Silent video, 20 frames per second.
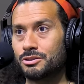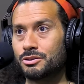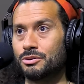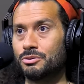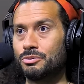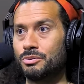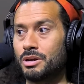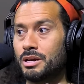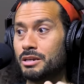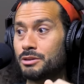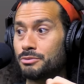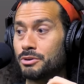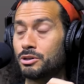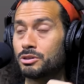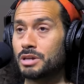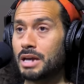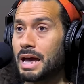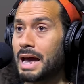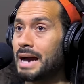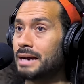So
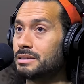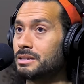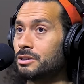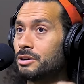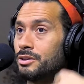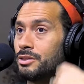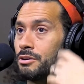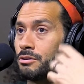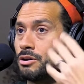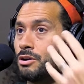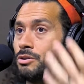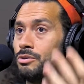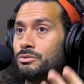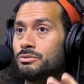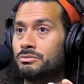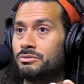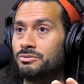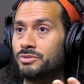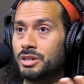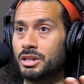Israel's acting on their
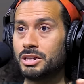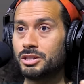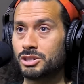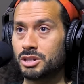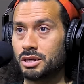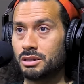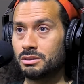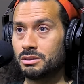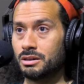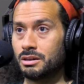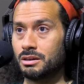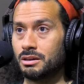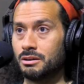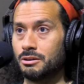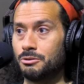own volition,